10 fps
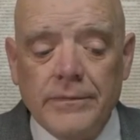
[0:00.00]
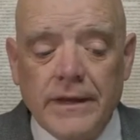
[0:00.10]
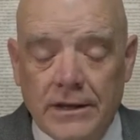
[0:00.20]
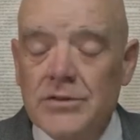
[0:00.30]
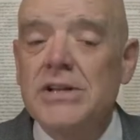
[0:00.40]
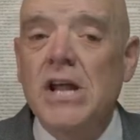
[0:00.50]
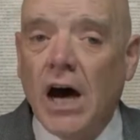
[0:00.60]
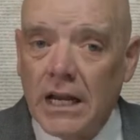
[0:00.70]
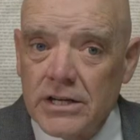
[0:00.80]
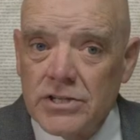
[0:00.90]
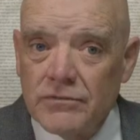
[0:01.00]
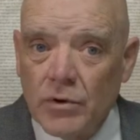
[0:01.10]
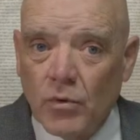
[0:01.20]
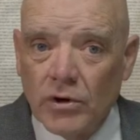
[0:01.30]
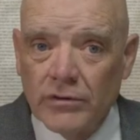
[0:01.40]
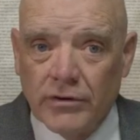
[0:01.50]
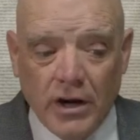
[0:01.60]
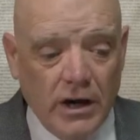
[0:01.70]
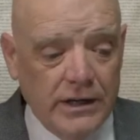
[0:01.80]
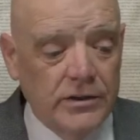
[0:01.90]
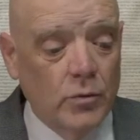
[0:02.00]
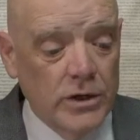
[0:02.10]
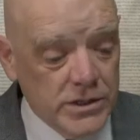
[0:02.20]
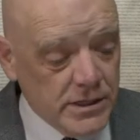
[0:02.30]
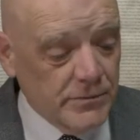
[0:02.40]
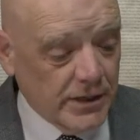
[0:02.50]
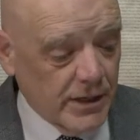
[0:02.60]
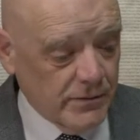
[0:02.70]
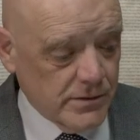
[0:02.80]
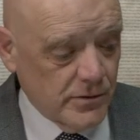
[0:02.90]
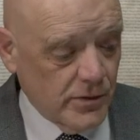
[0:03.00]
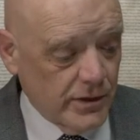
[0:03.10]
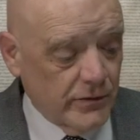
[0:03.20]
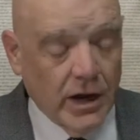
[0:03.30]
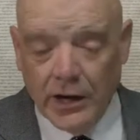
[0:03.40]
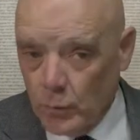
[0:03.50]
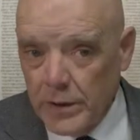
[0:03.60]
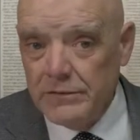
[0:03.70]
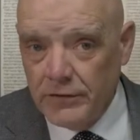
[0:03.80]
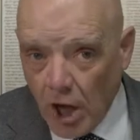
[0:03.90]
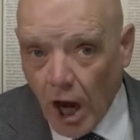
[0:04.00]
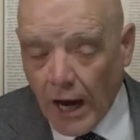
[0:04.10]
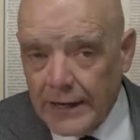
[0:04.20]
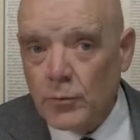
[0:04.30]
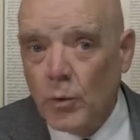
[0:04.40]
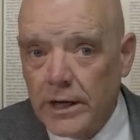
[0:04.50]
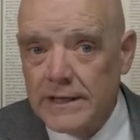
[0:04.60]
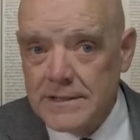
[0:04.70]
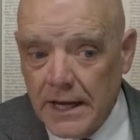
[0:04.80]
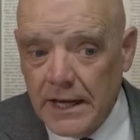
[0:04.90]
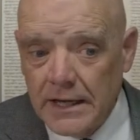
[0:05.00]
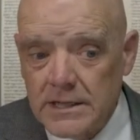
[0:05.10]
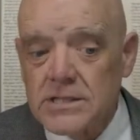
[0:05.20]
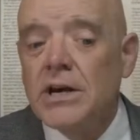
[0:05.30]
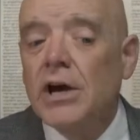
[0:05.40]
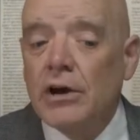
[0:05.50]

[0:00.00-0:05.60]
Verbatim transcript: in the knowledge of the Word of God in the wisdom that comes from the Word of God, we've got what it takes